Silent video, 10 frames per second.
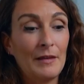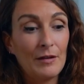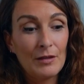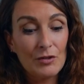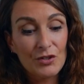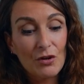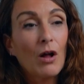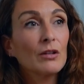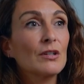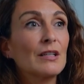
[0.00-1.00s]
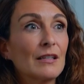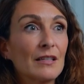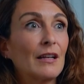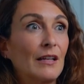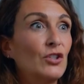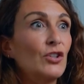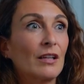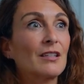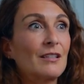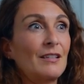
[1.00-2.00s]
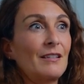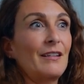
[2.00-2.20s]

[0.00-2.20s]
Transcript: There, there's scholars that study just